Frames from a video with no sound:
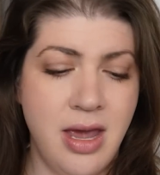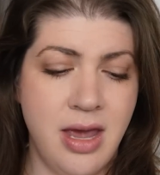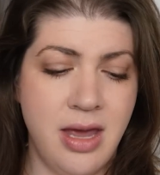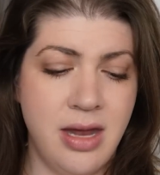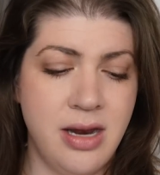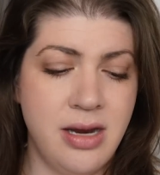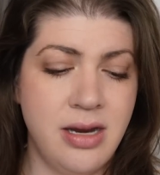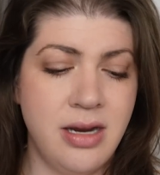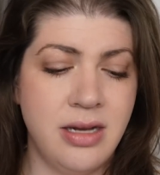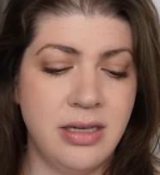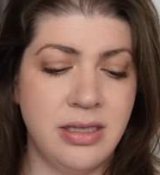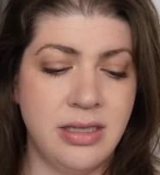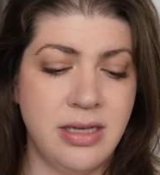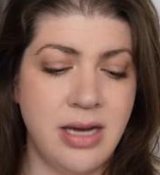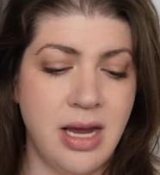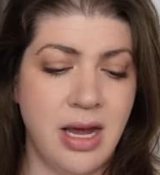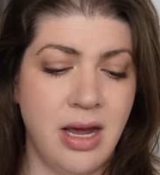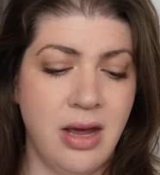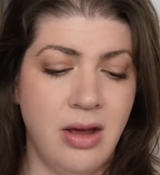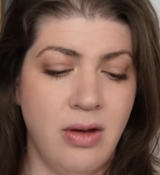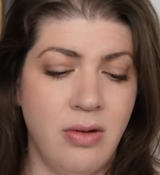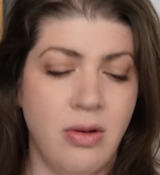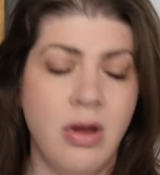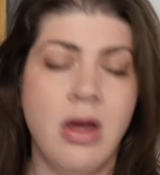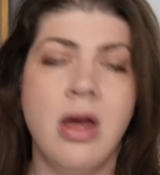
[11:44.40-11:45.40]
and it is
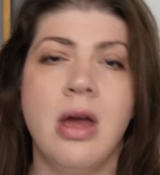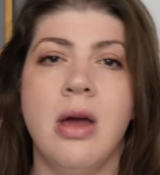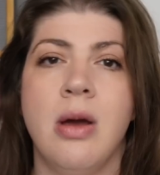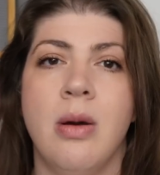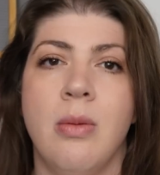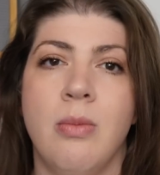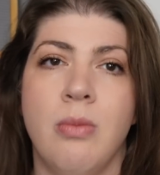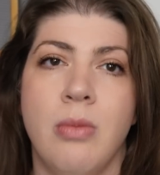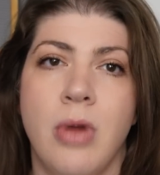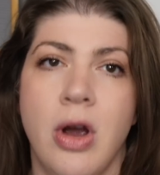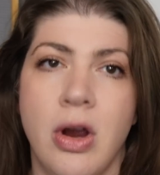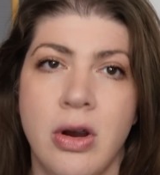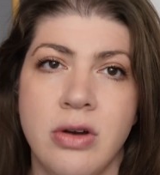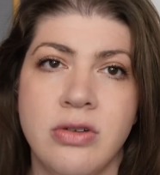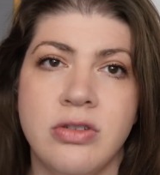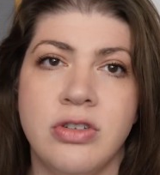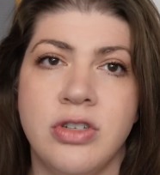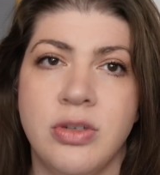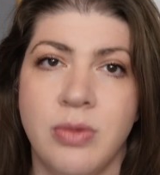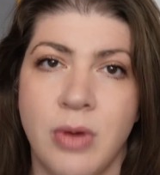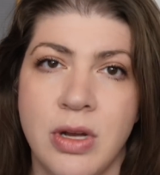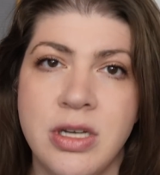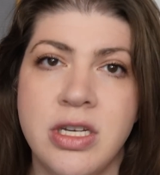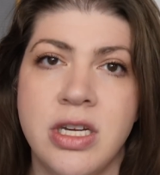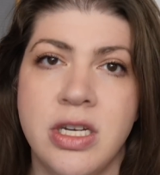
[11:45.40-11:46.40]
now March
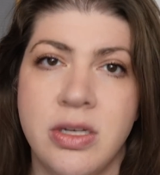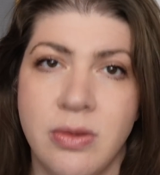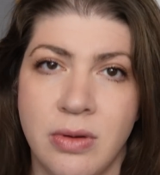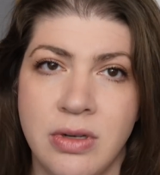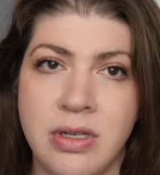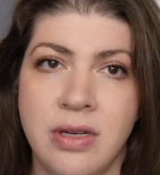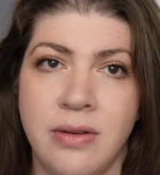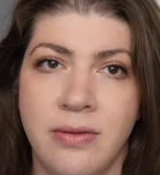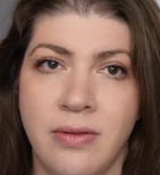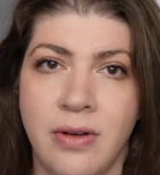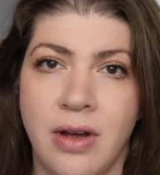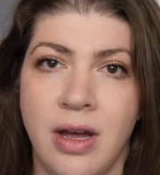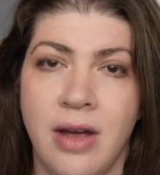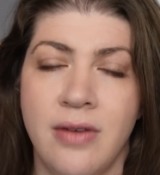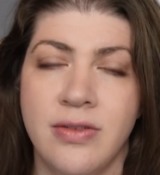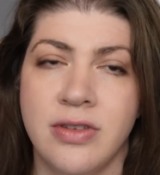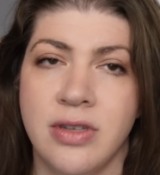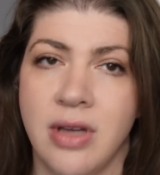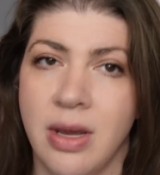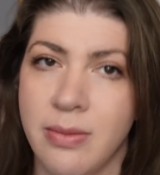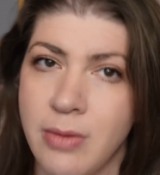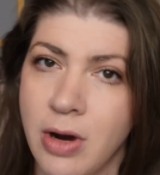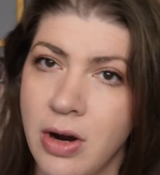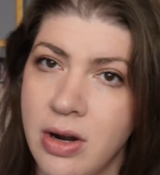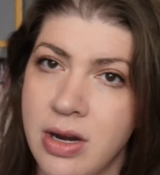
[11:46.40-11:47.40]
2025.
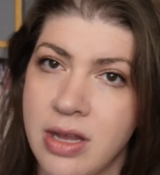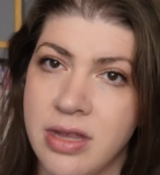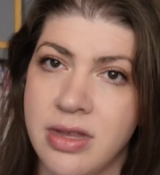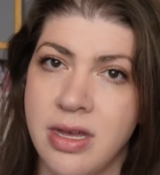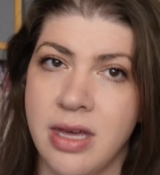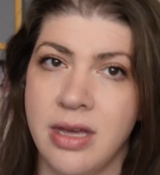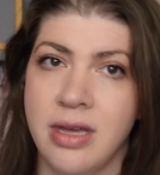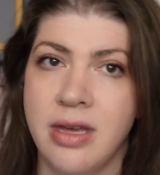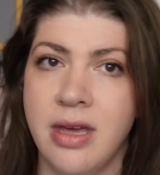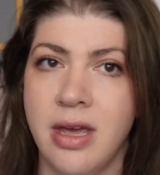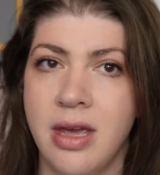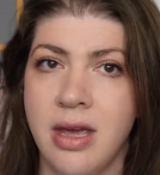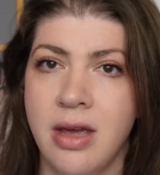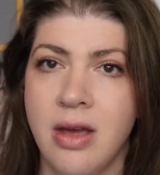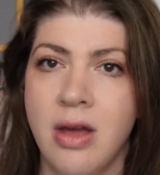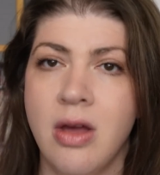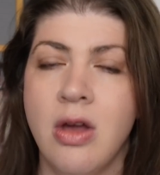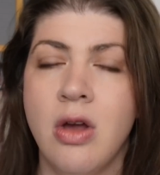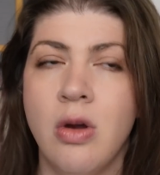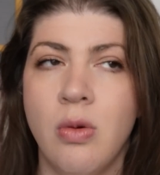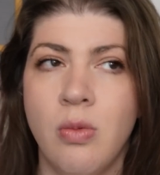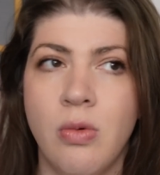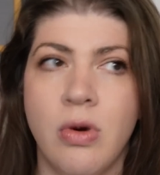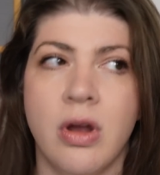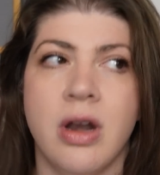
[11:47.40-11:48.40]
So I'm already thinking
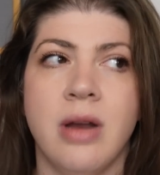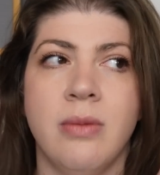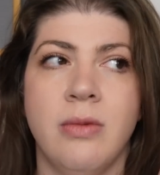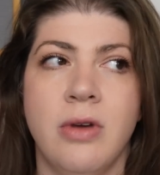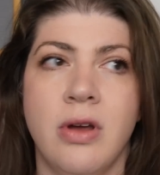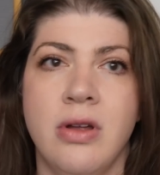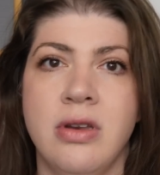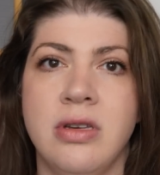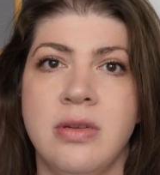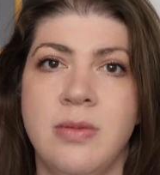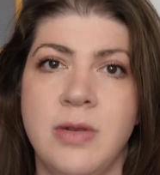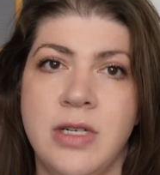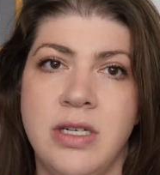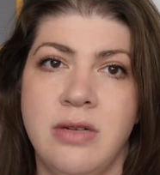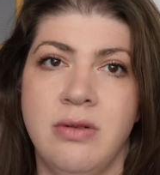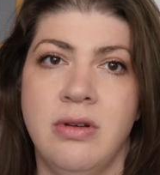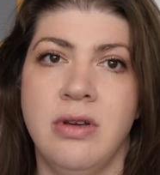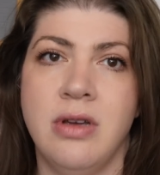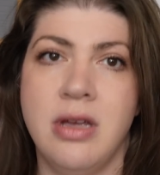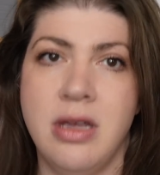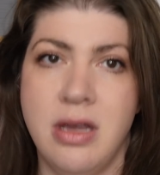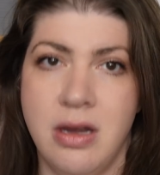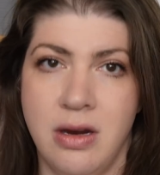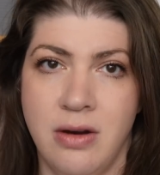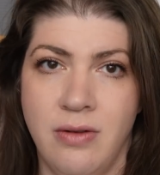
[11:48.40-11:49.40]
what I'm going to be
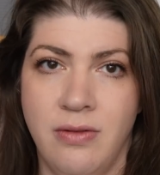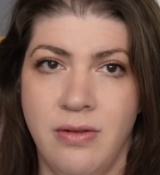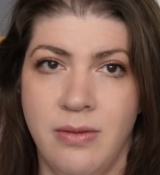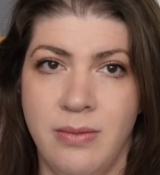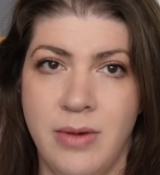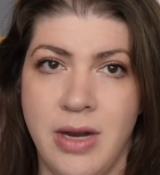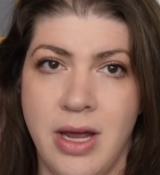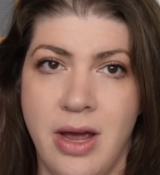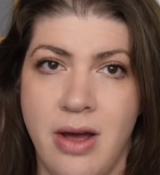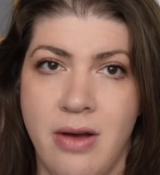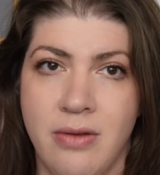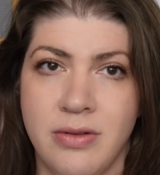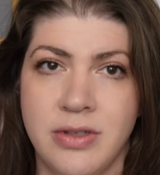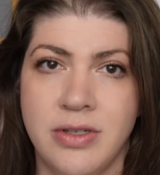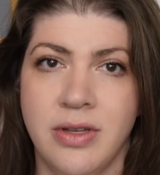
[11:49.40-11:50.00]
doing a year from now.